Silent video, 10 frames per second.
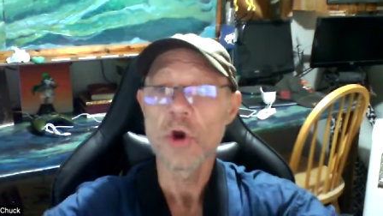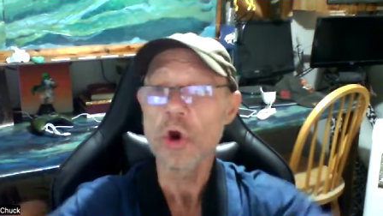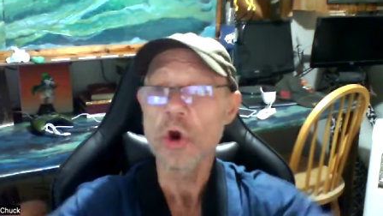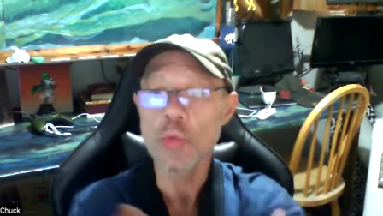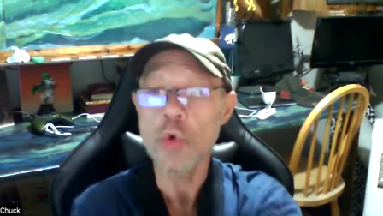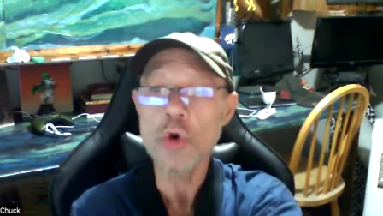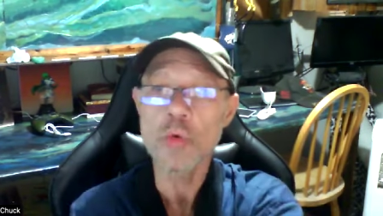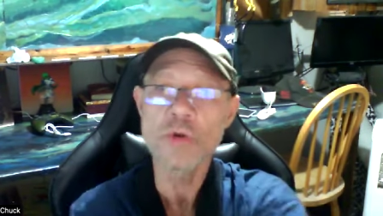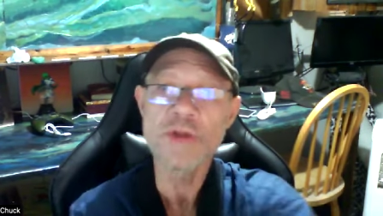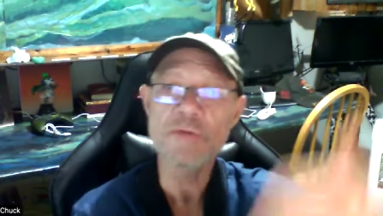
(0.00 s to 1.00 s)
Her work
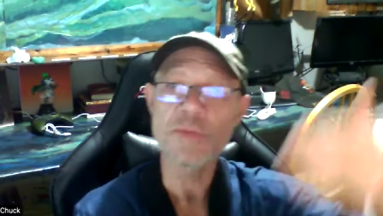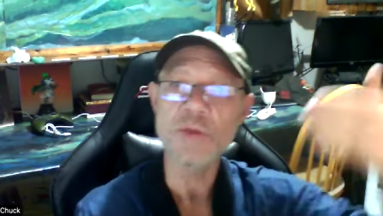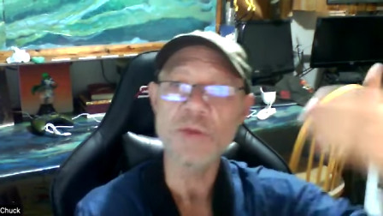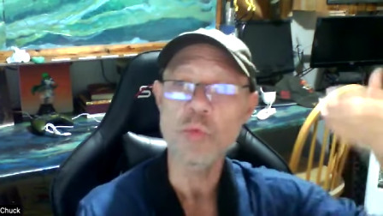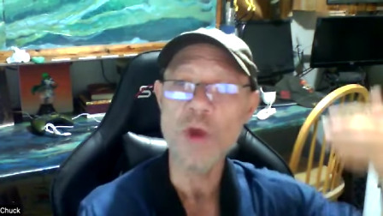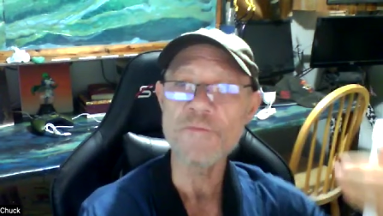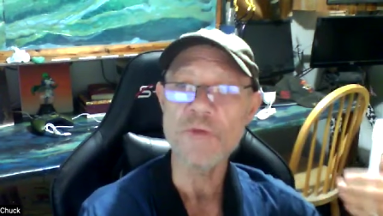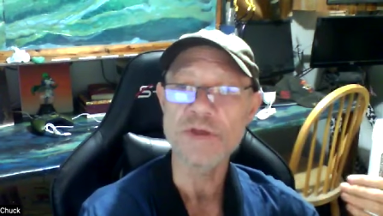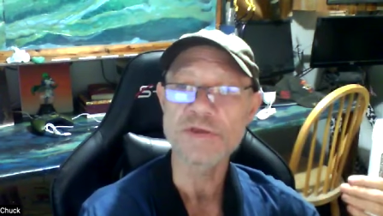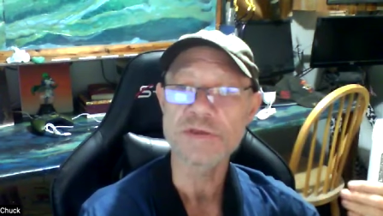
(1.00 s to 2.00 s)
will never be
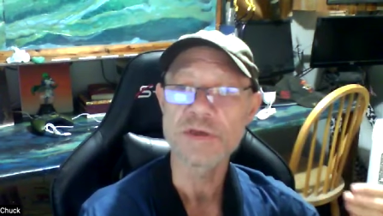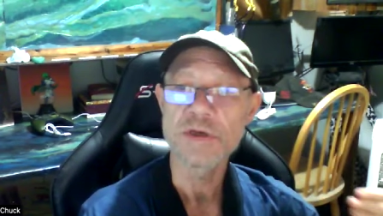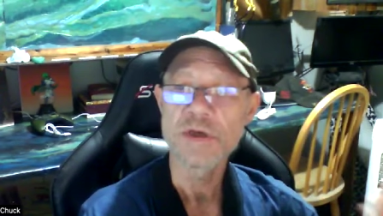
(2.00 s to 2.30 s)
referenced.